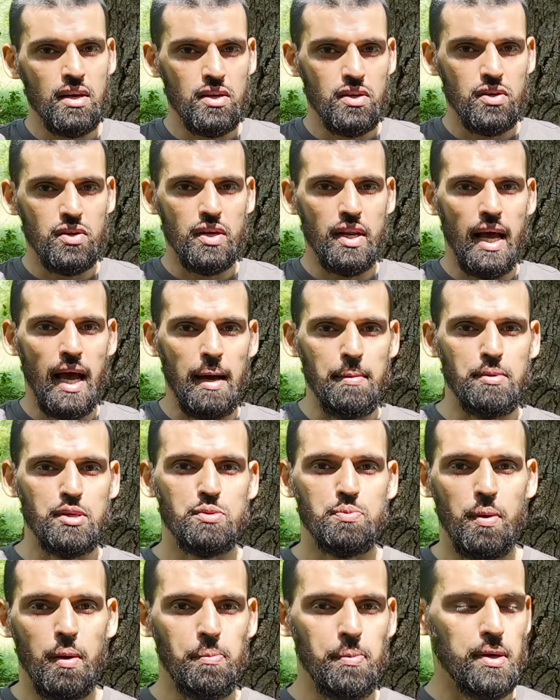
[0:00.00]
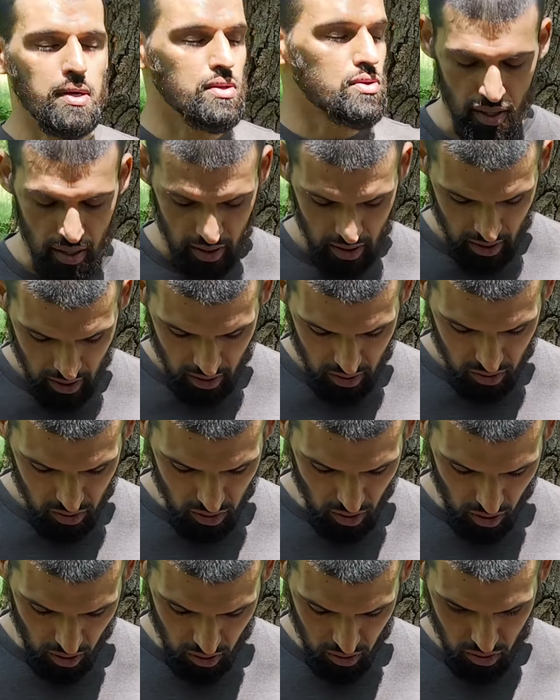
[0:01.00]
good habits properly.
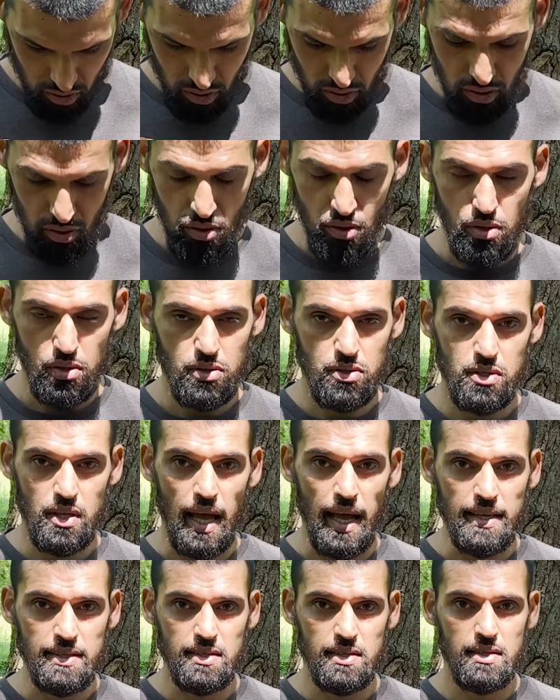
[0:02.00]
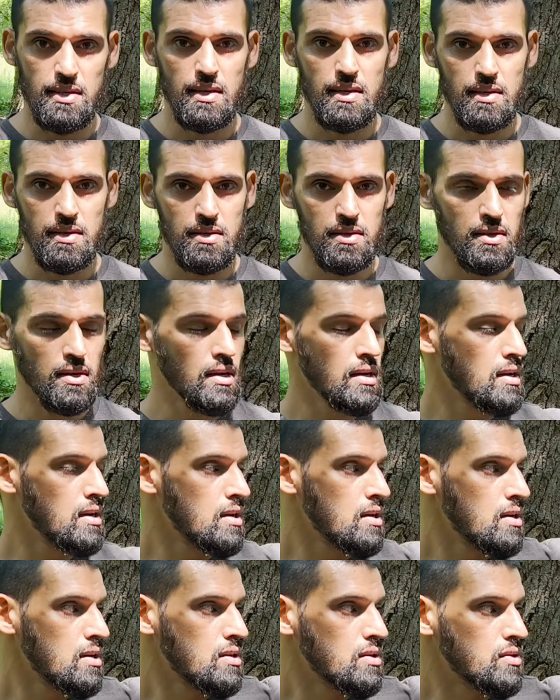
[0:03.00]
So your stance,
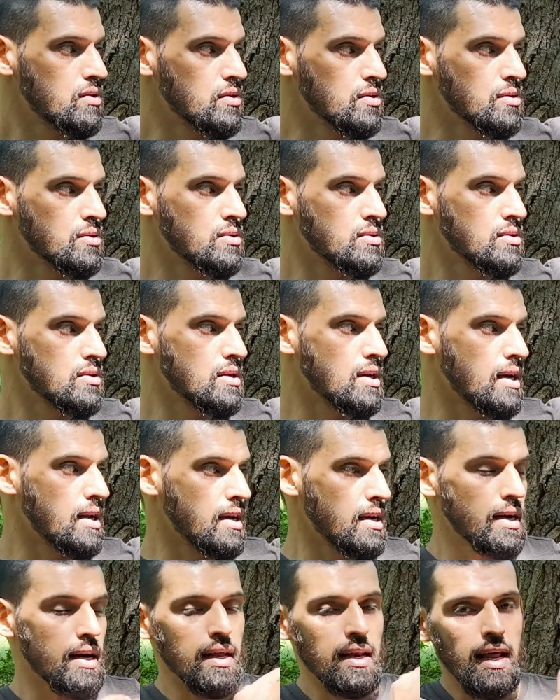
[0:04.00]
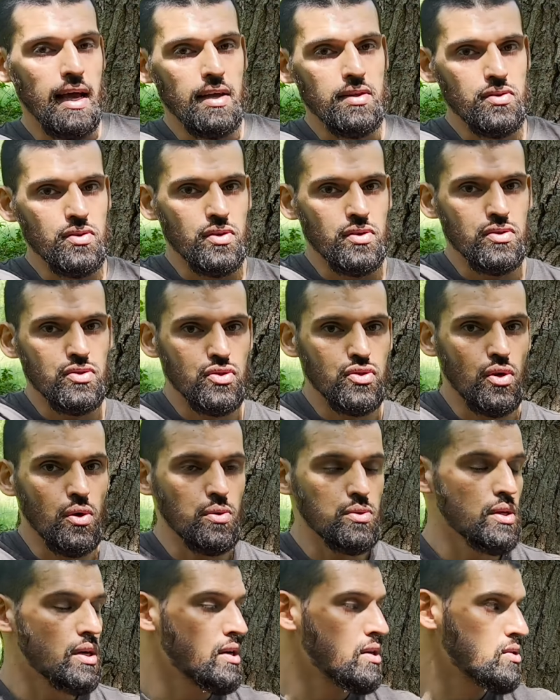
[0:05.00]
you gonna align your
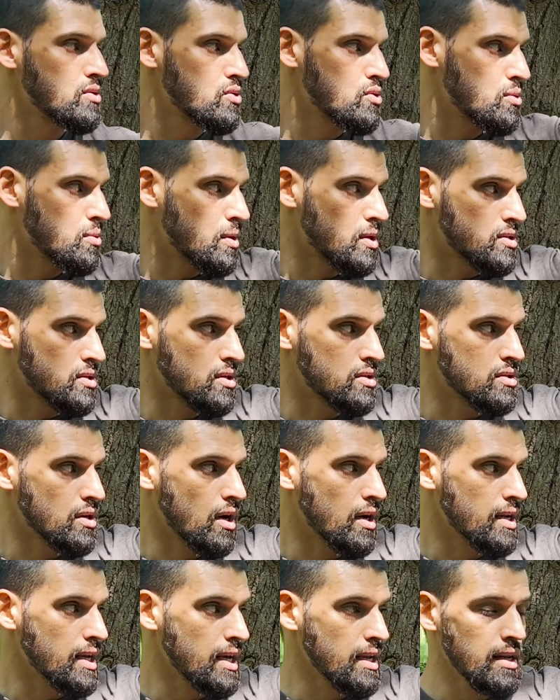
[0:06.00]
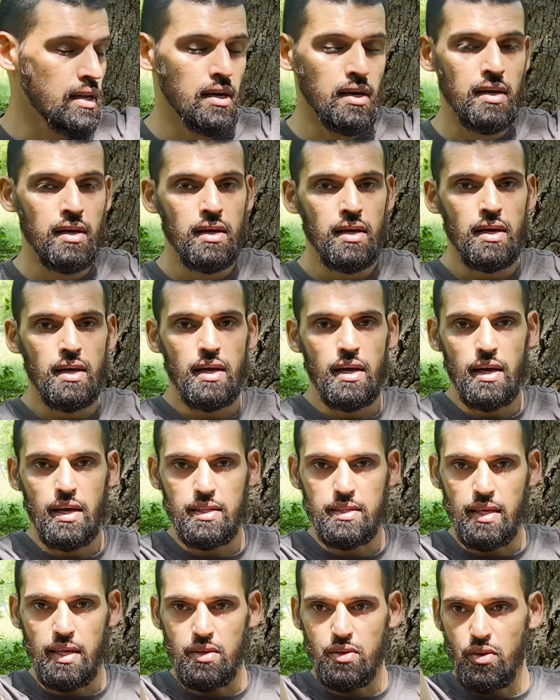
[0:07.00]
shoulder towards the target, and
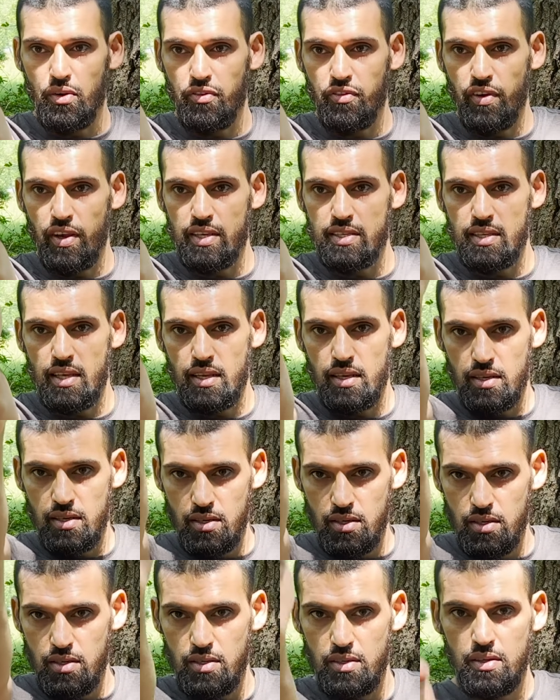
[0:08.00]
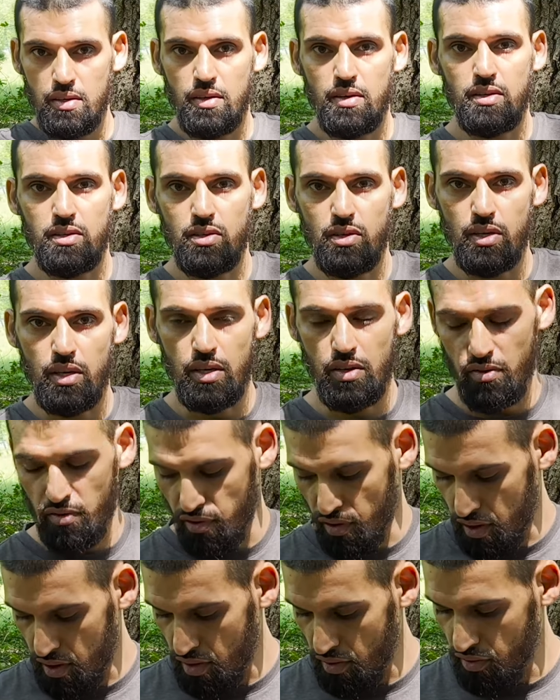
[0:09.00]
then you're facing in
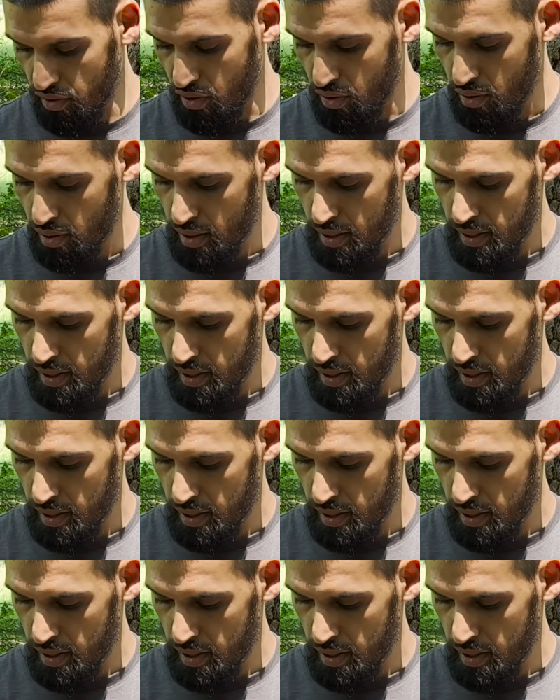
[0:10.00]
front of you.